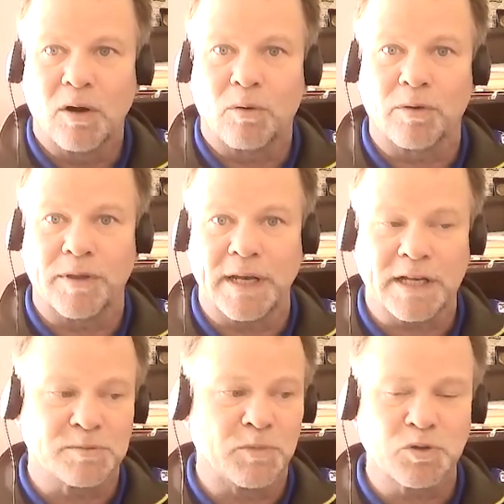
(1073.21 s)
or the
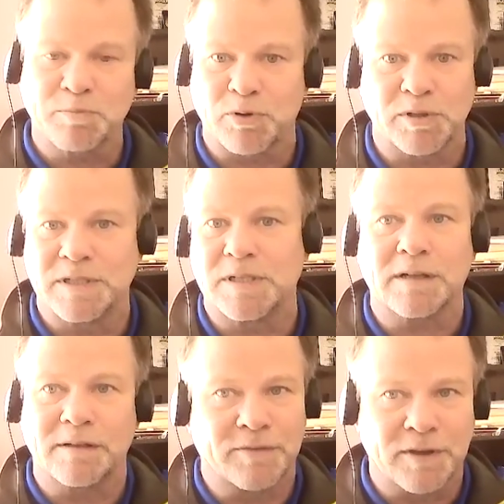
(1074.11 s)
next most
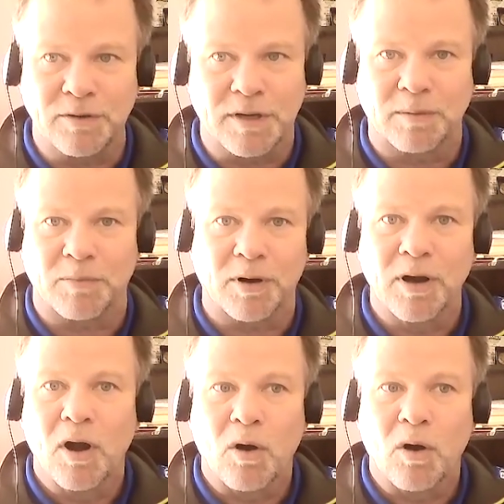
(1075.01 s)
productive cucumber